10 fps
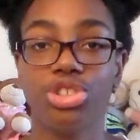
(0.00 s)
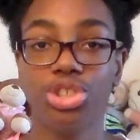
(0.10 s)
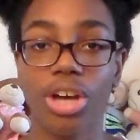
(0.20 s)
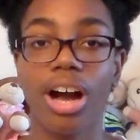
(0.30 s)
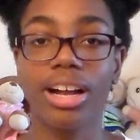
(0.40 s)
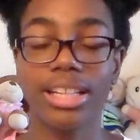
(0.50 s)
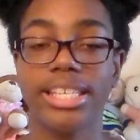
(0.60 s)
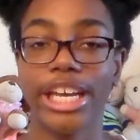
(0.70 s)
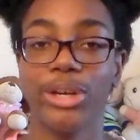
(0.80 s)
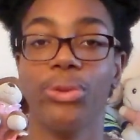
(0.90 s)
jug
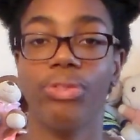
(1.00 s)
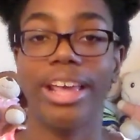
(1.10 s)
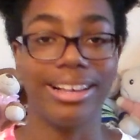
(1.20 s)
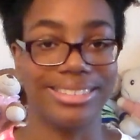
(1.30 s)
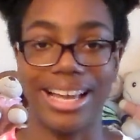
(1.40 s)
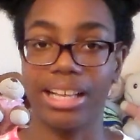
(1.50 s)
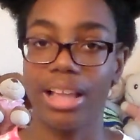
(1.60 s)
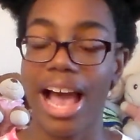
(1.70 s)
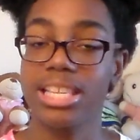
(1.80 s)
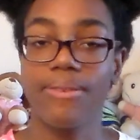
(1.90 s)
container things that
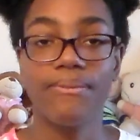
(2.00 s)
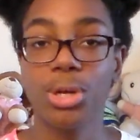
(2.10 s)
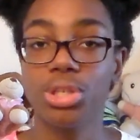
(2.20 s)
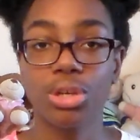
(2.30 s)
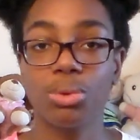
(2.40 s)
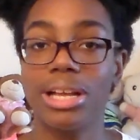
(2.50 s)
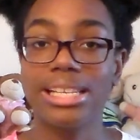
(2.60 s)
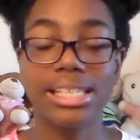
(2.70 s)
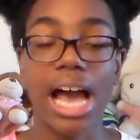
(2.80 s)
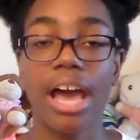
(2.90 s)
has a filter
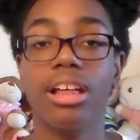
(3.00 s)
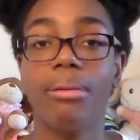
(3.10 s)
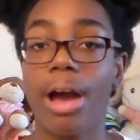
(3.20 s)
inside on.